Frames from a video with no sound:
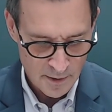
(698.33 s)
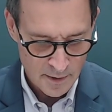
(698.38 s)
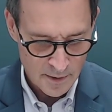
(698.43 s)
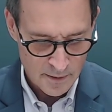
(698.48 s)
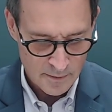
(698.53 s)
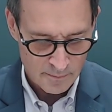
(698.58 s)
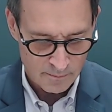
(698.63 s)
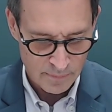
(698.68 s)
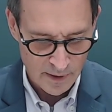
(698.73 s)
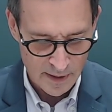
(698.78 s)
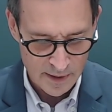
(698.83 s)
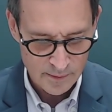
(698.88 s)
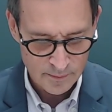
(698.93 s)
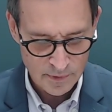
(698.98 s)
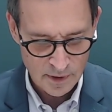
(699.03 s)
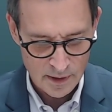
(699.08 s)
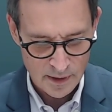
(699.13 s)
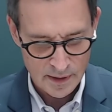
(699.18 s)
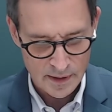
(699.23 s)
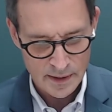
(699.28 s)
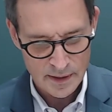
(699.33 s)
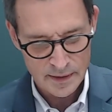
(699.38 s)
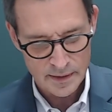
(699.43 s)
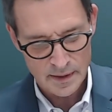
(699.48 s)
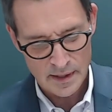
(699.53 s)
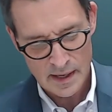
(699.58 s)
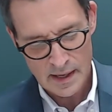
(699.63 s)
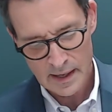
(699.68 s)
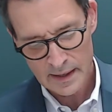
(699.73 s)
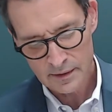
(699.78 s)
Bottom
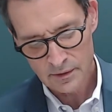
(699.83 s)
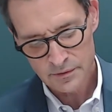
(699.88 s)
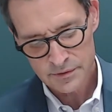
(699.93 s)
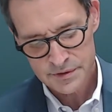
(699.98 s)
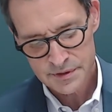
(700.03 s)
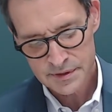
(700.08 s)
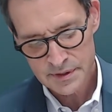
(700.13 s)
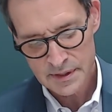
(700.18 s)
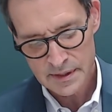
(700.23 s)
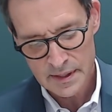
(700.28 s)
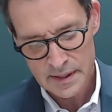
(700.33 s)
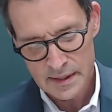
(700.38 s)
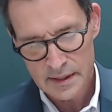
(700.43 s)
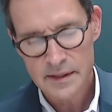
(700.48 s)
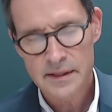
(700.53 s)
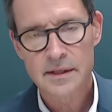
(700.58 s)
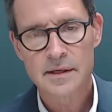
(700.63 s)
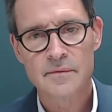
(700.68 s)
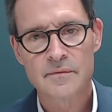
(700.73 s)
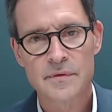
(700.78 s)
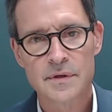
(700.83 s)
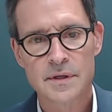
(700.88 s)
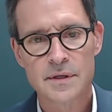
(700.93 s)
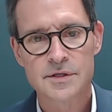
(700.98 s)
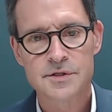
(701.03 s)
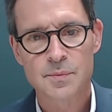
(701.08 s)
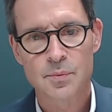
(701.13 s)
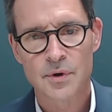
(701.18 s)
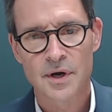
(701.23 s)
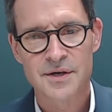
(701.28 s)
line, I don't see any of
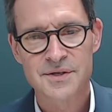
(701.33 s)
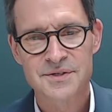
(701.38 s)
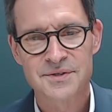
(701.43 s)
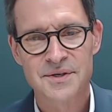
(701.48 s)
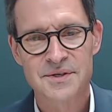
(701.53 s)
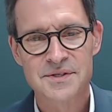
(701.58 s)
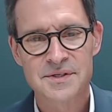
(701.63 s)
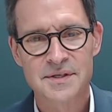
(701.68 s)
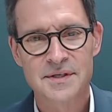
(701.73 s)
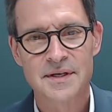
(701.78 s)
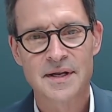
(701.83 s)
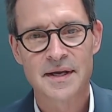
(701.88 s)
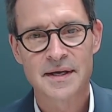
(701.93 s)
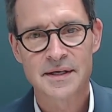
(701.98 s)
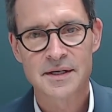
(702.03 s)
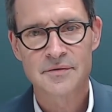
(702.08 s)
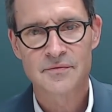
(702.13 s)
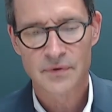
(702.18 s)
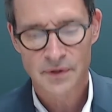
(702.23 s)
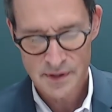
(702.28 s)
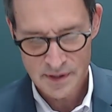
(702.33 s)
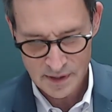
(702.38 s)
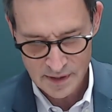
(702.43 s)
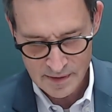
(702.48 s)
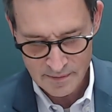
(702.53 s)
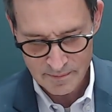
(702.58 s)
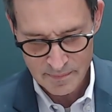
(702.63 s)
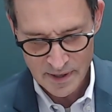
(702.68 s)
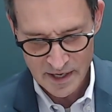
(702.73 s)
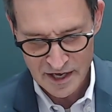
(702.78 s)
these pressures negatively
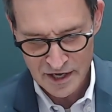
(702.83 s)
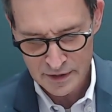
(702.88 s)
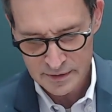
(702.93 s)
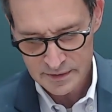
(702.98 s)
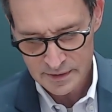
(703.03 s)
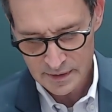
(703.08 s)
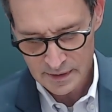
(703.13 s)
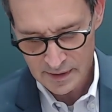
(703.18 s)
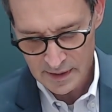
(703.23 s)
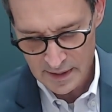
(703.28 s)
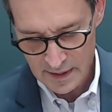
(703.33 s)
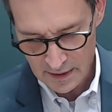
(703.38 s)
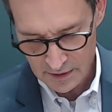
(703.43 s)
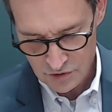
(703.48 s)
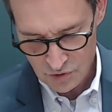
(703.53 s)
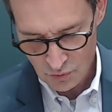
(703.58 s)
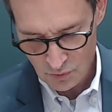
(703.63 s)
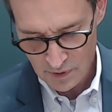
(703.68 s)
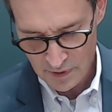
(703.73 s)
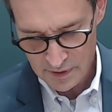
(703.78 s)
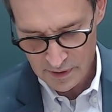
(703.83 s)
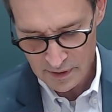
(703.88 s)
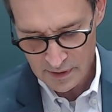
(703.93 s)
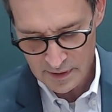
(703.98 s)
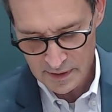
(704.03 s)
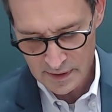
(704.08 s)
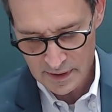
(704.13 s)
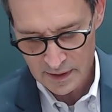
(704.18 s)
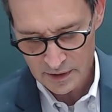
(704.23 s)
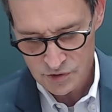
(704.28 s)
impacting Act 20
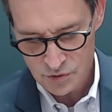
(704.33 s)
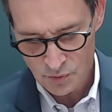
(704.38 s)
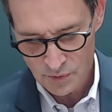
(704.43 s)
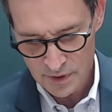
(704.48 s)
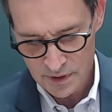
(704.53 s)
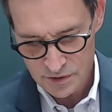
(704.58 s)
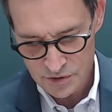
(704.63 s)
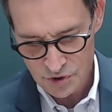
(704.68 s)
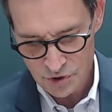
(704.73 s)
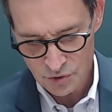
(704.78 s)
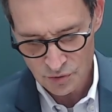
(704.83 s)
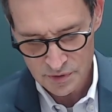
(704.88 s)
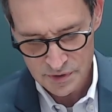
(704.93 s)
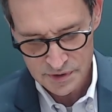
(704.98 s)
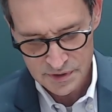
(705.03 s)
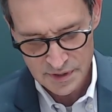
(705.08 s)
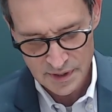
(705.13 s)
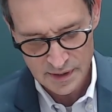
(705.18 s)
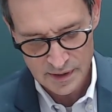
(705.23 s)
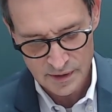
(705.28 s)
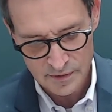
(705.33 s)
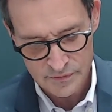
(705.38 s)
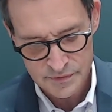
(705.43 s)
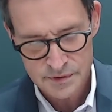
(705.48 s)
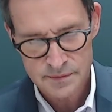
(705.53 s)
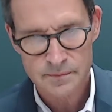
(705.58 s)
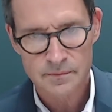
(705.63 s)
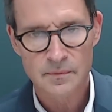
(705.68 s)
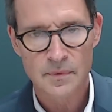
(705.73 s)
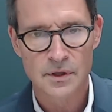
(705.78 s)
and Act 22
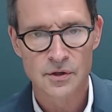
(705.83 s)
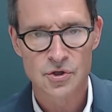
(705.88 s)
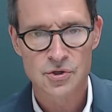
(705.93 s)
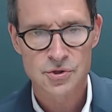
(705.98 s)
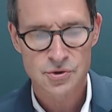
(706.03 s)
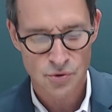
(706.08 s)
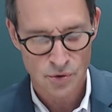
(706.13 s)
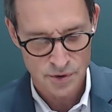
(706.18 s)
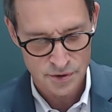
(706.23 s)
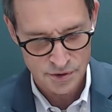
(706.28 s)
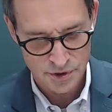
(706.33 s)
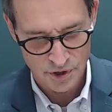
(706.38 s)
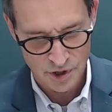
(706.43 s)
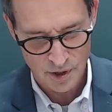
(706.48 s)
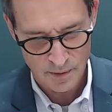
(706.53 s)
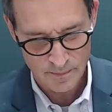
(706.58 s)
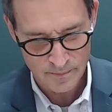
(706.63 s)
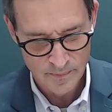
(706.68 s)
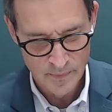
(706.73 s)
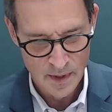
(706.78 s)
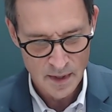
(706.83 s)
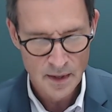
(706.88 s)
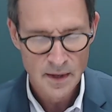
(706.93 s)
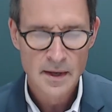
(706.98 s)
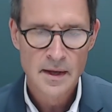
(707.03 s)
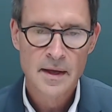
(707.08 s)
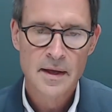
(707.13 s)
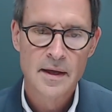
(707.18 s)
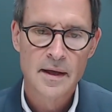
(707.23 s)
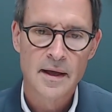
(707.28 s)
incentives in the short term.
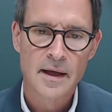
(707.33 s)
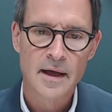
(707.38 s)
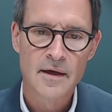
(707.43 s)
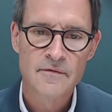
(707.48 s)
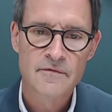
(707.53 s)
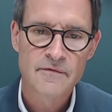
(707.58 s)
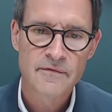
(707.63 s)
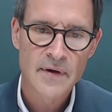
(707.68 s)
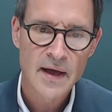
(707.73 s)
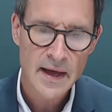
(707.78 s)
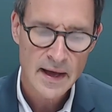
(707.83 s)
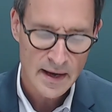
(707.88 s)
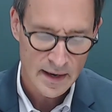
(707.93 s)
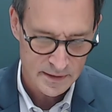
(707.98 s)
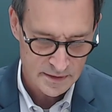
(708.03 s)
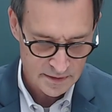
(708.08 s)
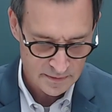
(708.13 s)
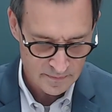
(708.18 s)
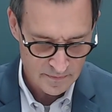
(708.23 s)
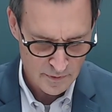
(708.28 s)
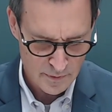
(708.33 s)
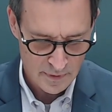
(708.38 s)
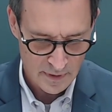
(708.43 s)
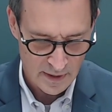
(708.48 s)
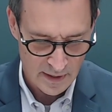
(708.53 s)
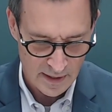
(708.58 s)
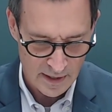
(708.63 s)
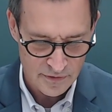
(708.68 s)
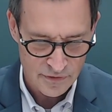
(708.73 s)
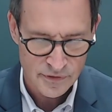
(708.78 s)
In fact,
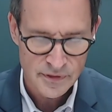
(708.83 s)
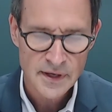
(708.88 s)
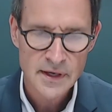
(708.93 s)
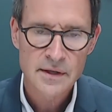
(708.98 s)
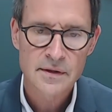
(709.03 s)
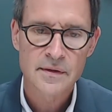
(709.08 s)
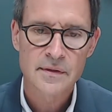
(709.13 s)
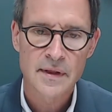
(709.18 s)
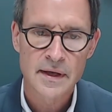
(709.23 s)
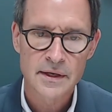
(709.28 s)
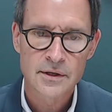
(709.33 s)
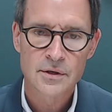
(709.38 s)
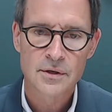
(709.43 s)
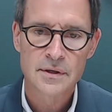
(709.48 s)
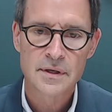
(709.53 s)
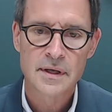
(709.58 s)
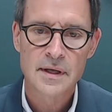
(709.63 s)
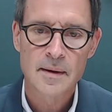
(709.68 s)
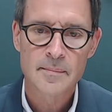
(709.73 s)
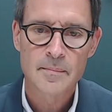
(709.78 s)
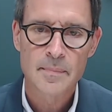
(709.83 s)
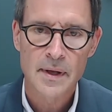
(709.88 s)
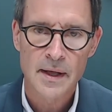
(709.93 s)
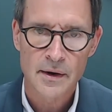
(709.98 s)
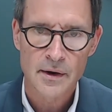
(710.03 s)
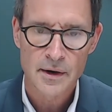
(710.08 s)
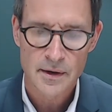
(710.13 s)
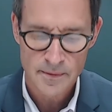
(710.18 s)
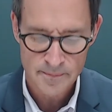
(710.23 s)
I think they could get better.